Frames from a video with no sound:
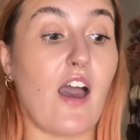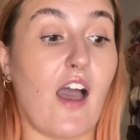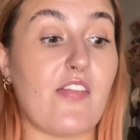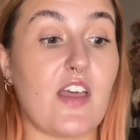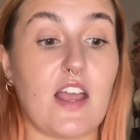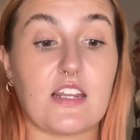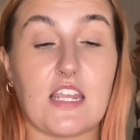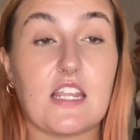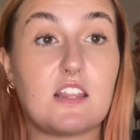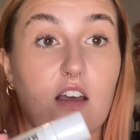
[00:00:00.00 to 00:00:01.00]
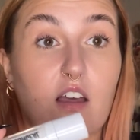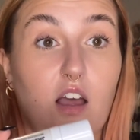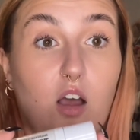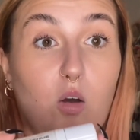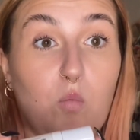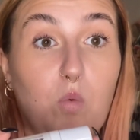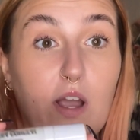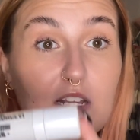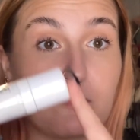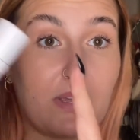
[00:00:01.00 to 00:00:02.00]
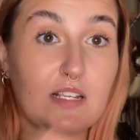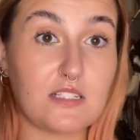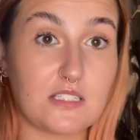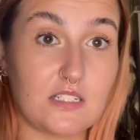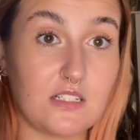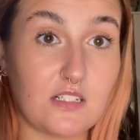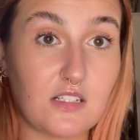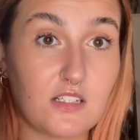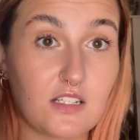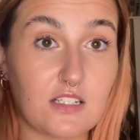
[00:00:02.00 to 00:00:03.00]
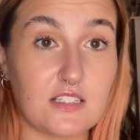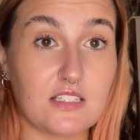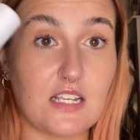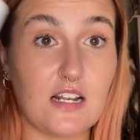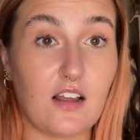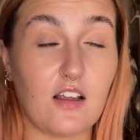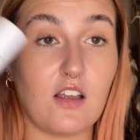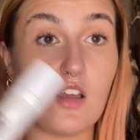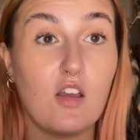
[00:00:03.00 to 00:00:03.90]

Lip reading: And then either a white-based concealer,